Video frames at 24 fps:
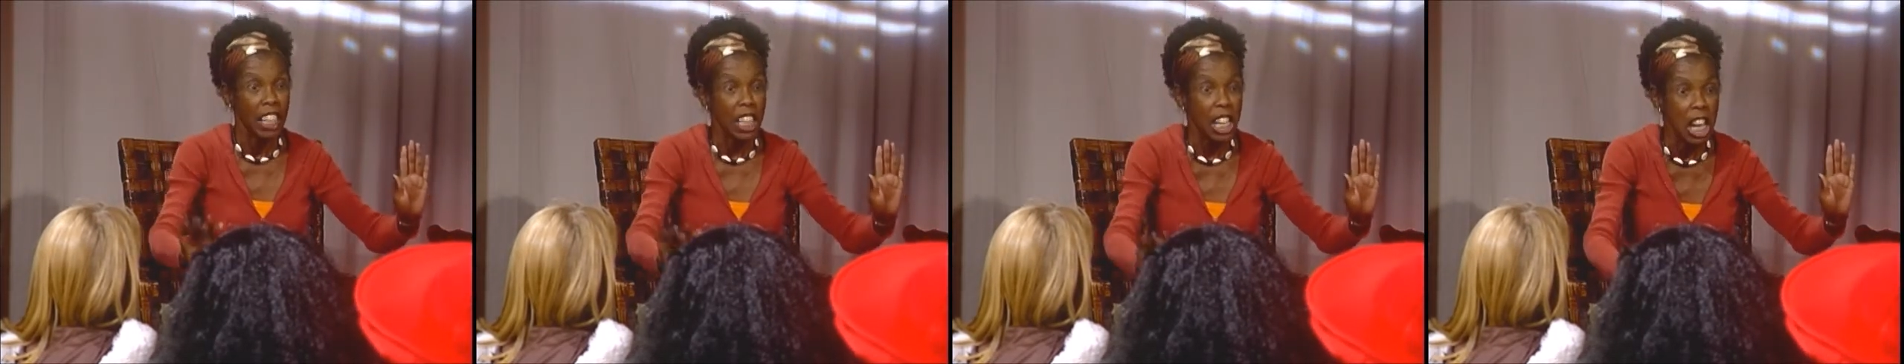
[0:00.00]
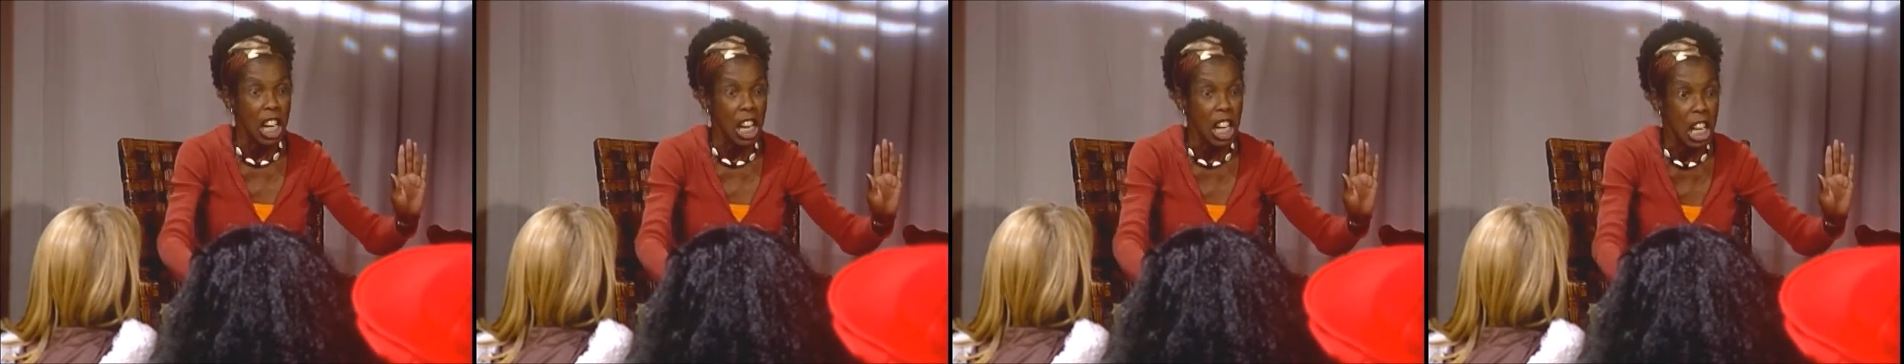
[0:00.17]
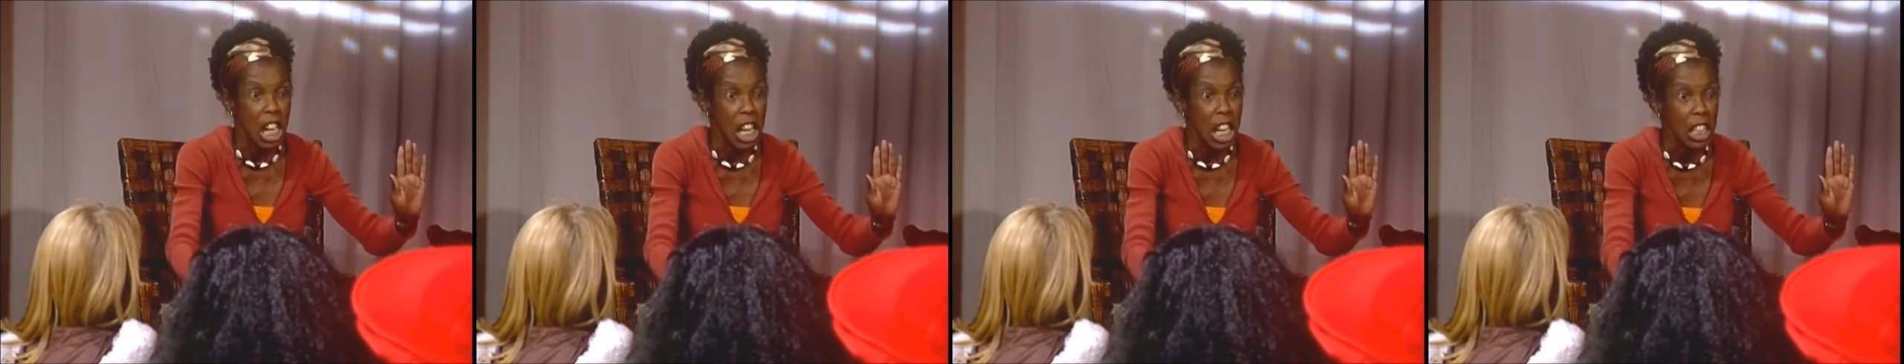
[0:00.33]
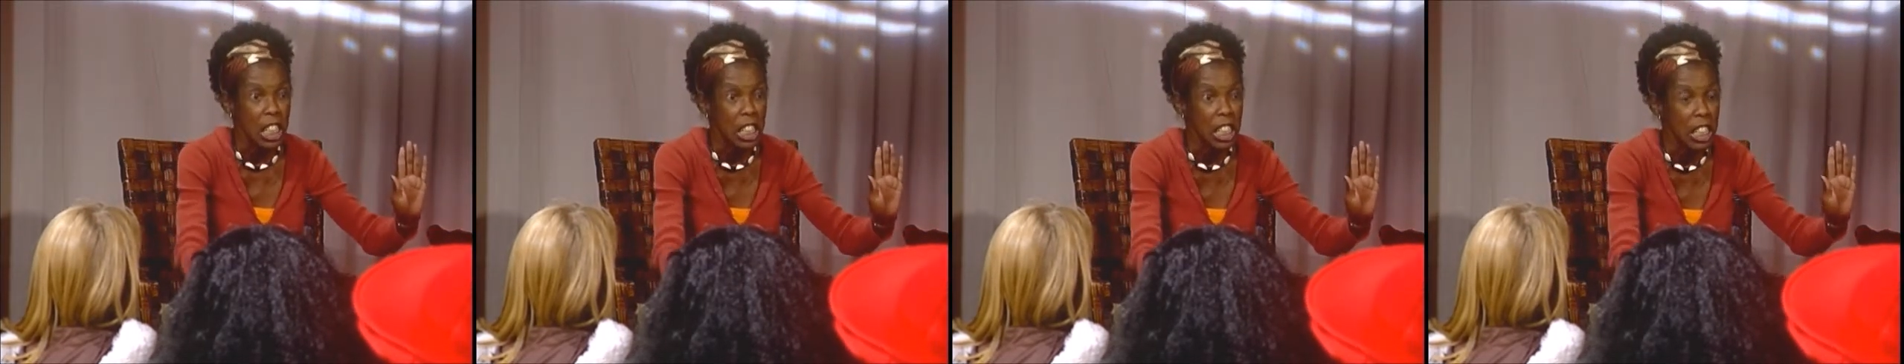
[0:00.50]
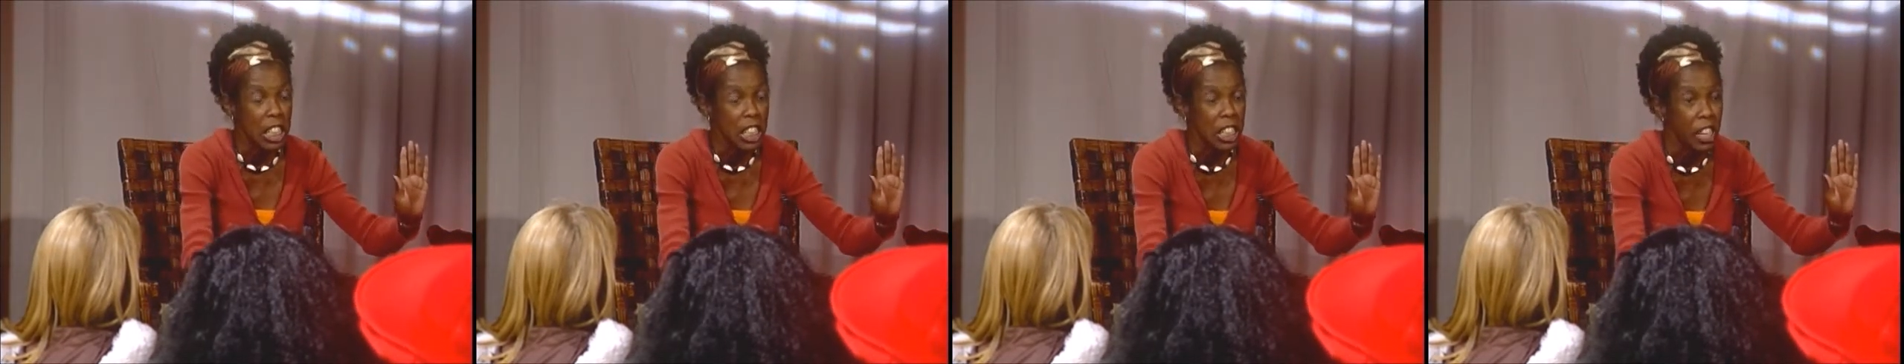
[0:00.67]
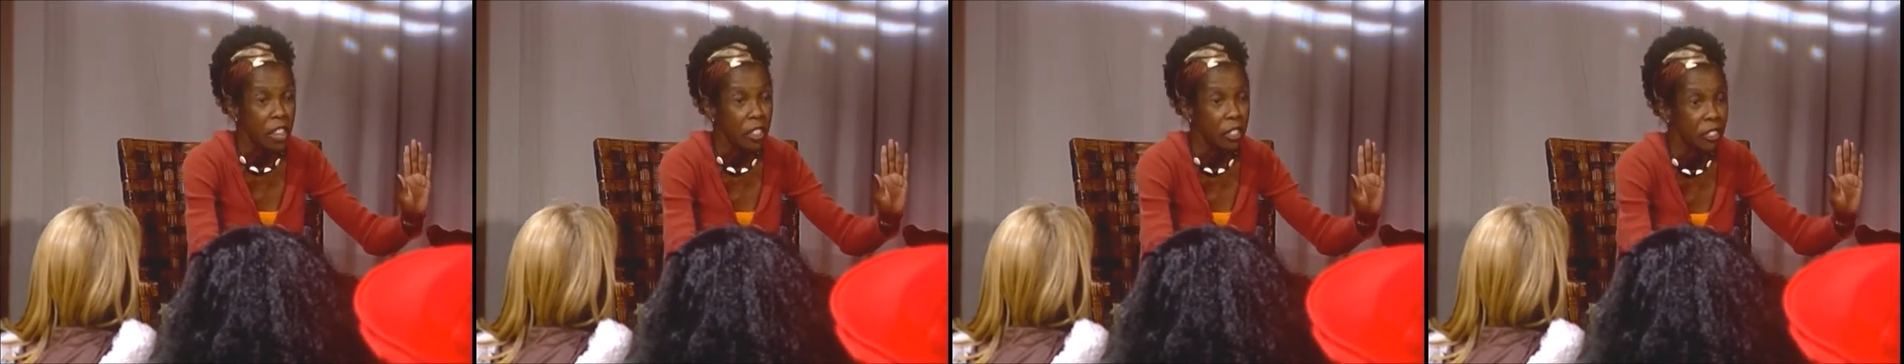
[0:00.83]
and
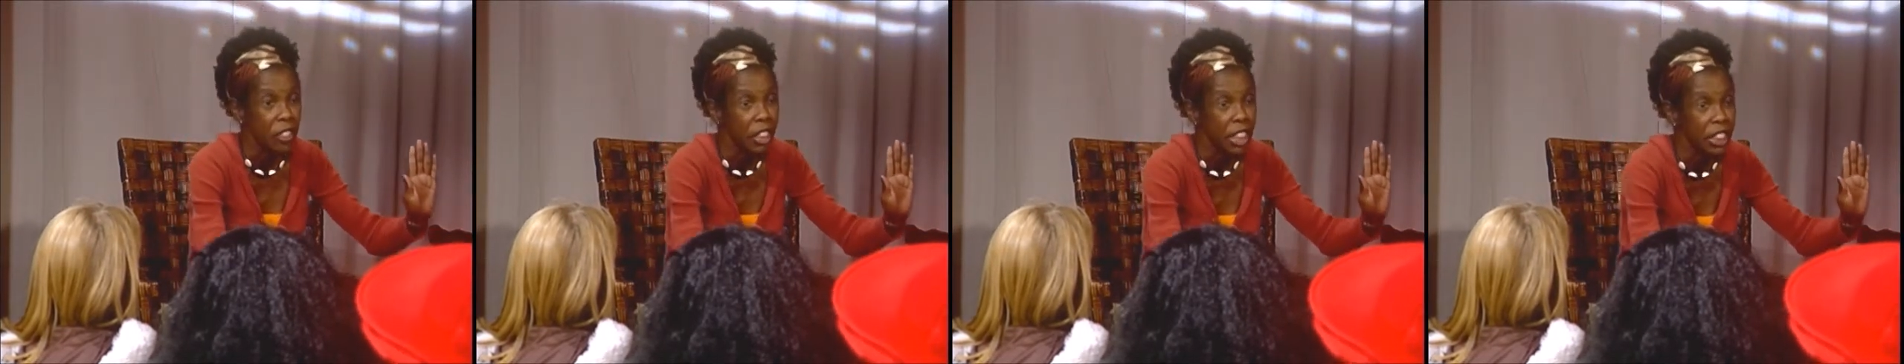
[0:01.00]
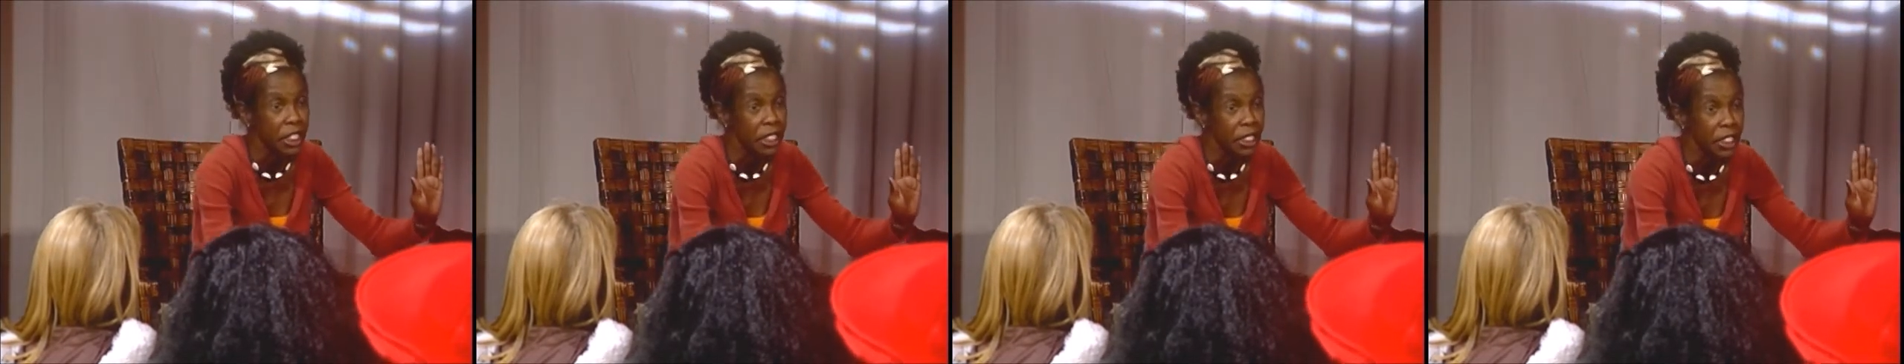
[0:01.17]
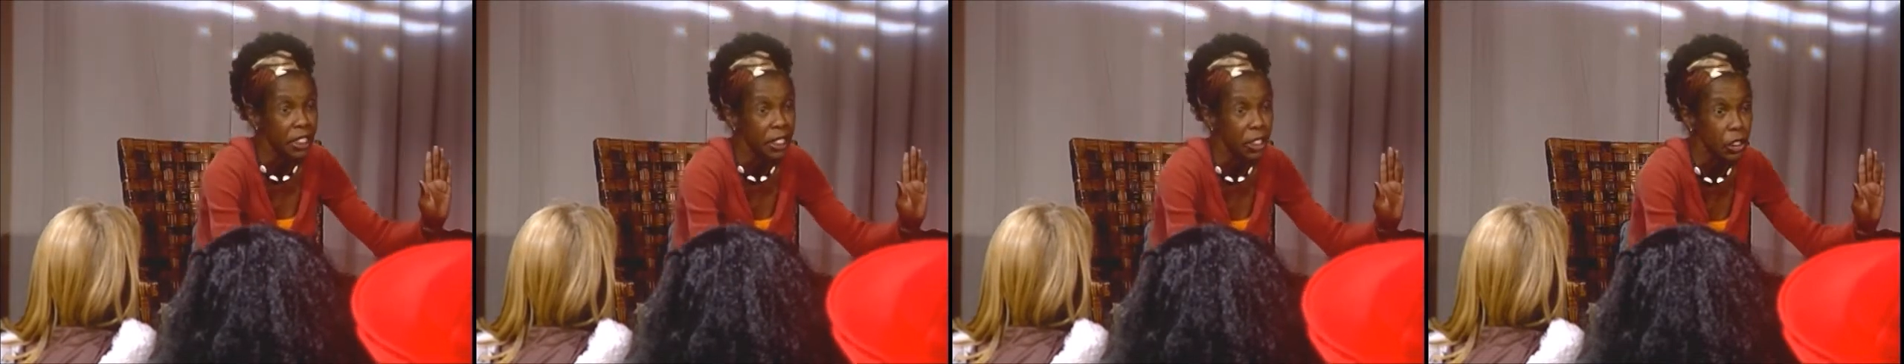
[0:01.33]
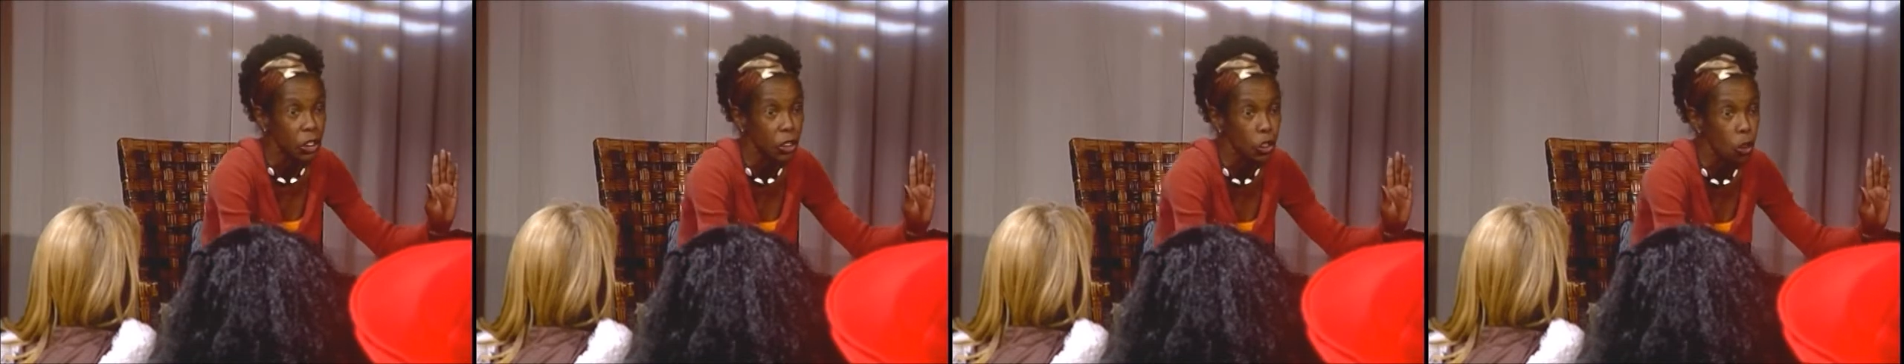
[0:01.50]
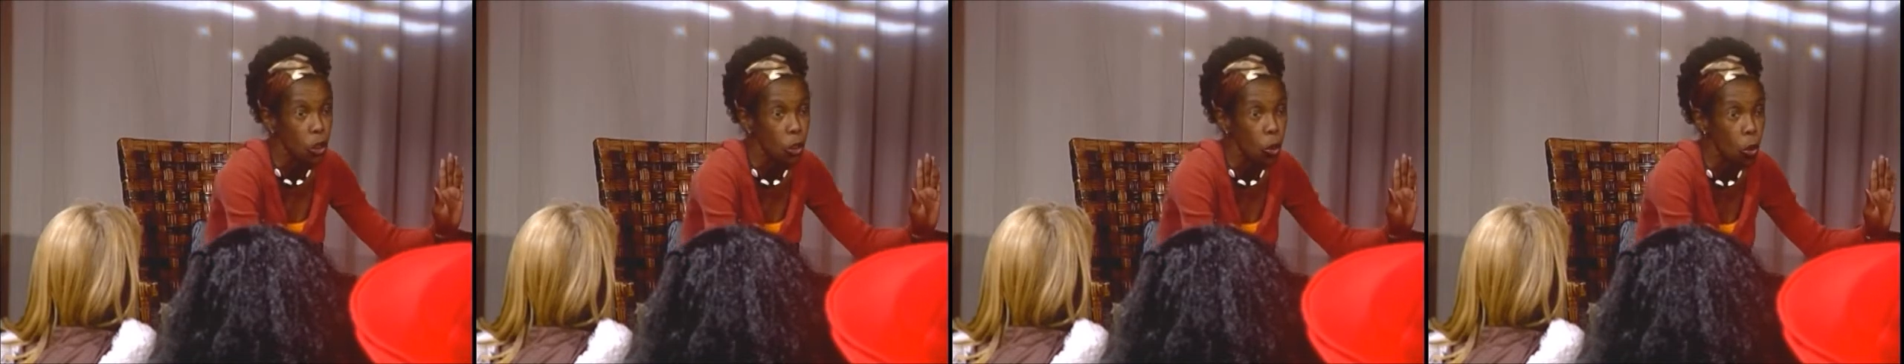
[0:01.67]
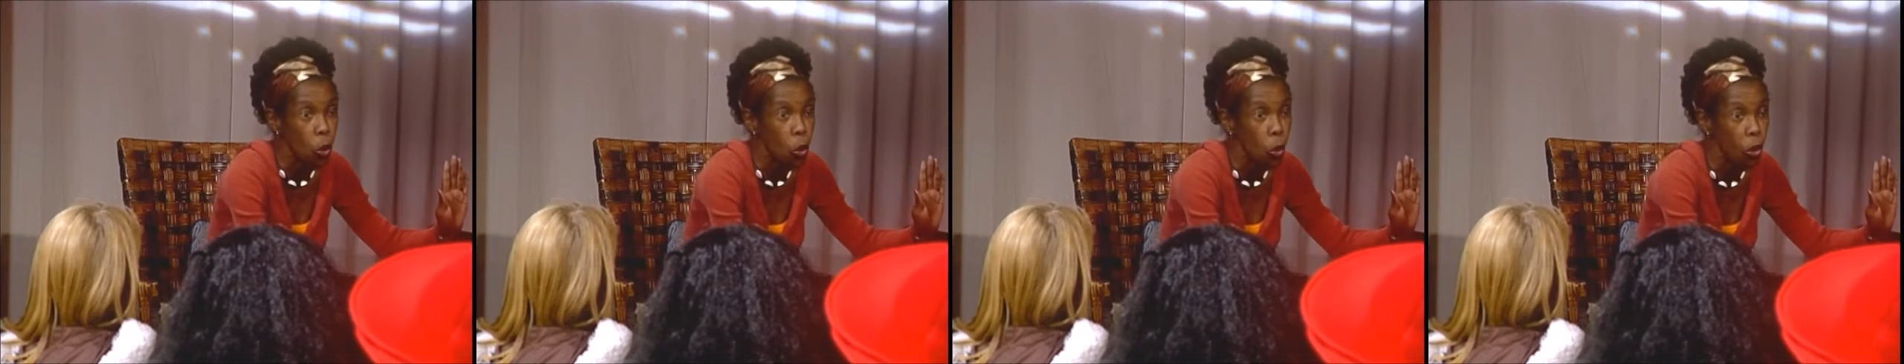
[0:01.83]
underneath the
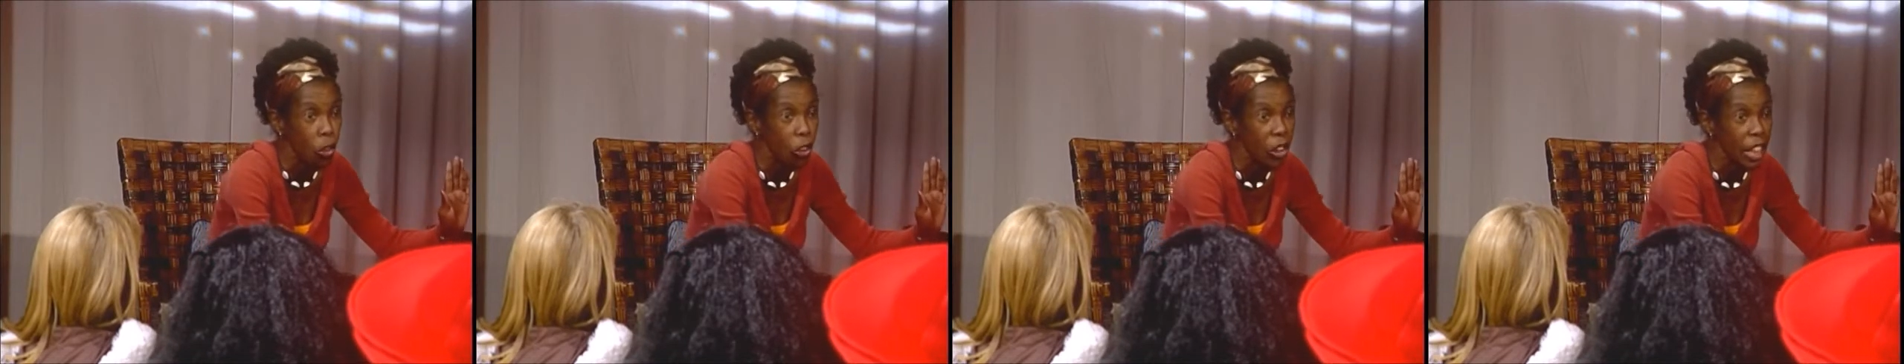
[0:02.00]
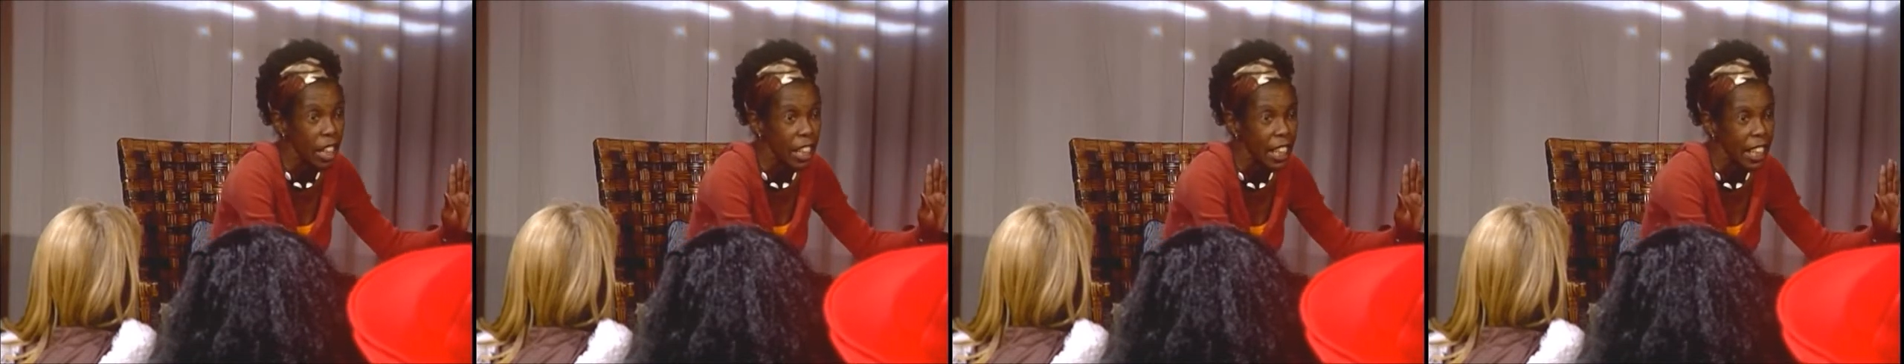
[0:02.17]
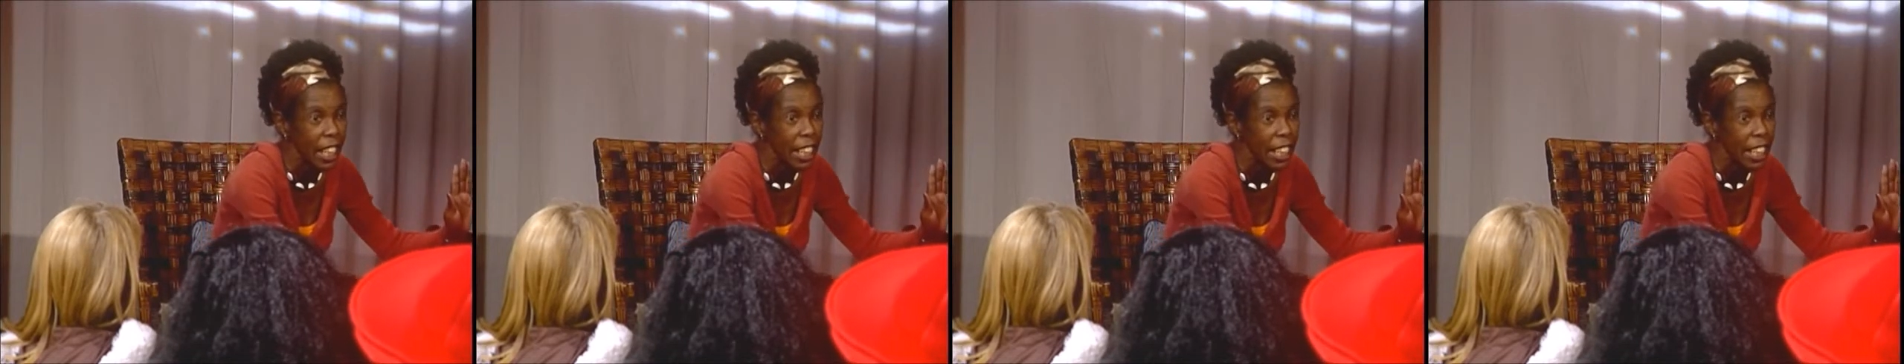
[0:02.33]
door